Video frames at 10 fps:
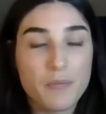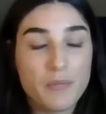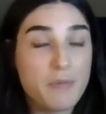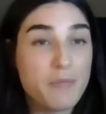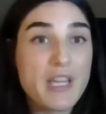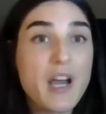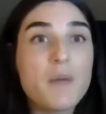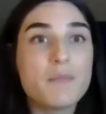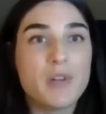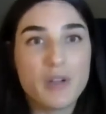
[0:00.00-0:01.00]

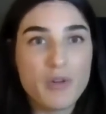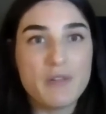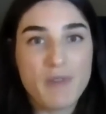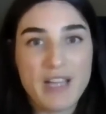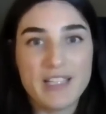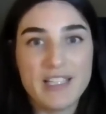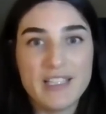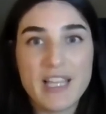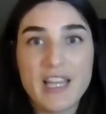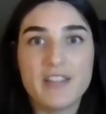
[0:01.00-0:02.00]
become queen
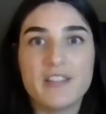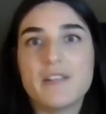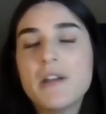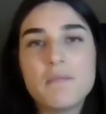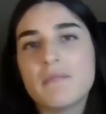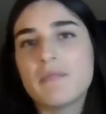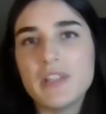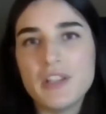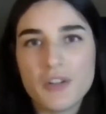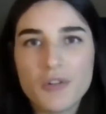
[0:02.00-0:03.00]
regnant, and
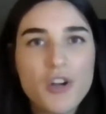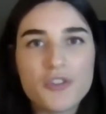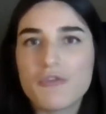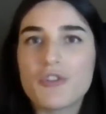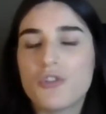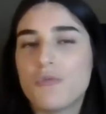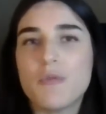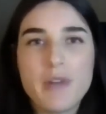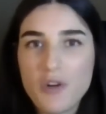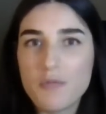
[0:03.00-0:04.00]
controversial, but
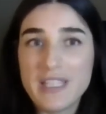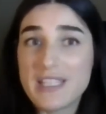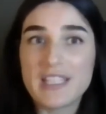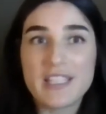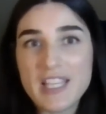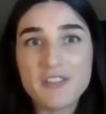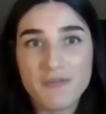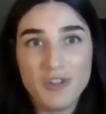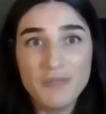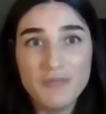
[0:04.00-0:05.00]
by all means
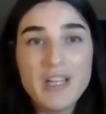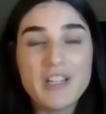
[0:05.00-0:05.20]
successful.